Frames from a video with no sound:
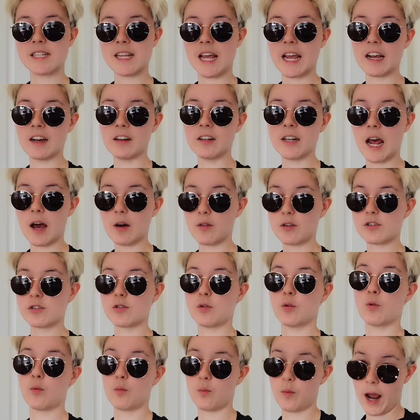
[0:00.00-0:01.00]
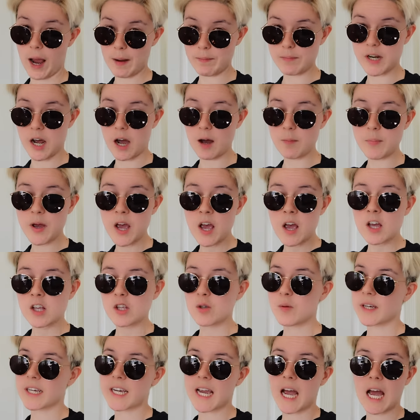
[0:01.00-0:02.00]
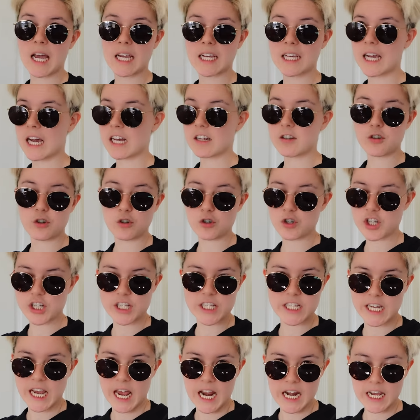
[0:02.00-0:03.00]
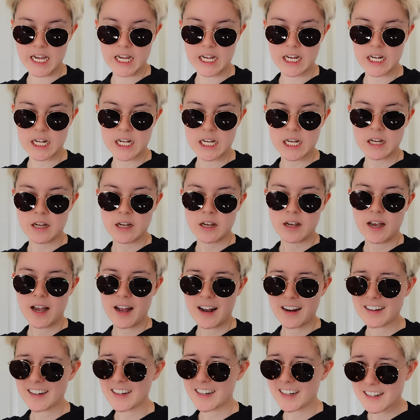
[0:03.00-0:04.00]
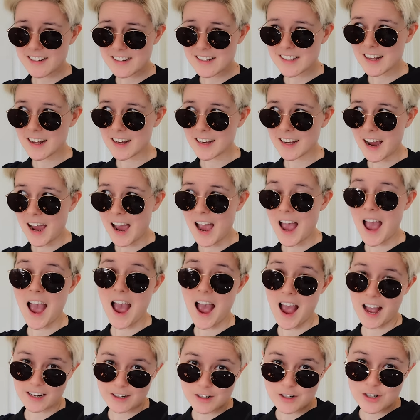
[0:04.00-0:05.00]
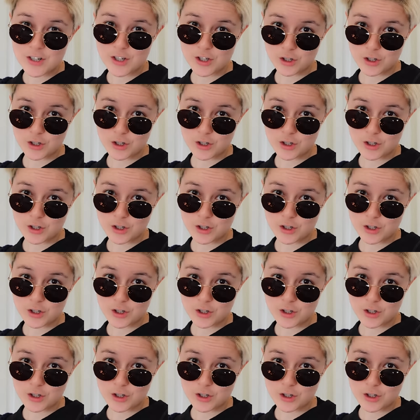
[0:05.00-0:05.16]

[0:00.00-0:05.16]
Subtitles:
sale now that it's all wrapped up. So I guess I'll just get it. And it is like hand